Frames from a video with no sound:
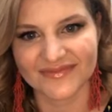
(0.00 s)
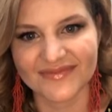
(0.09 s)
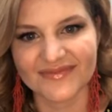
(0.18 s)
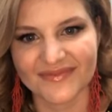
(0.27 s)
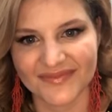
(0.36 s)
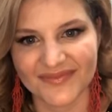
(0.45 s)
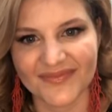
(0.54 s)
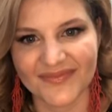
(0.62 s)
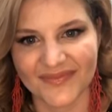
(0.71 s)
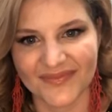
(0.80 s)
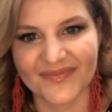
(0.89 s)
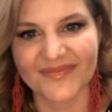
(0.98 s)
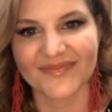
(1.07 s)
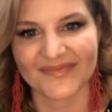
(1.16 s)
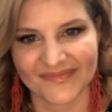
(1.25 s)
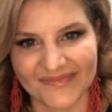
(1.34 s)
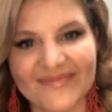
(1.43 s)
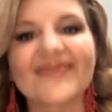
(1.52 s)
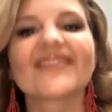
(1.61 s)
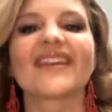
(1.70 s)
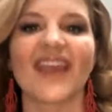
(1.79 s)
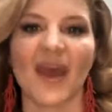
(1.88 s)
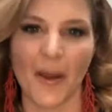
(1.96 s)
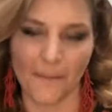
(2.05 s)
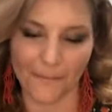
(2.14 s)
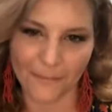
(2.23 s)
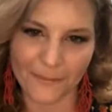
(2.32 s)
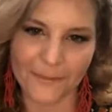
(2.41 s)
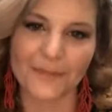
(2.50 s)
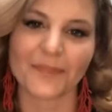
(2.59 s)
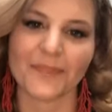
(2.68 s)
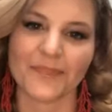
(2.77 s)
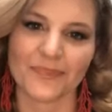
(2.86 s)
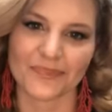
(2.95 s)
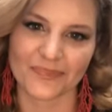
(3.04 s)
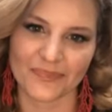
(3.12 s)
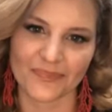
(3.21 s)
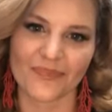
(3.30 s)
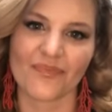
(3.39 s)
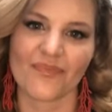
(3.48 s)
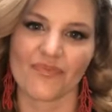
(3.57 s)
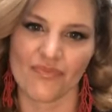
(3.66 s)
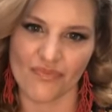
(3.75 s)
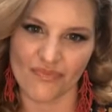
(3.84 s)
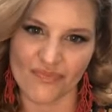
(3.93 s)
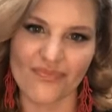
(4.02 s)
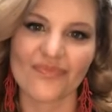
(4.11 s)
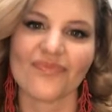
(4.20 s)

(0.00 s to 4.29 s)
(silent)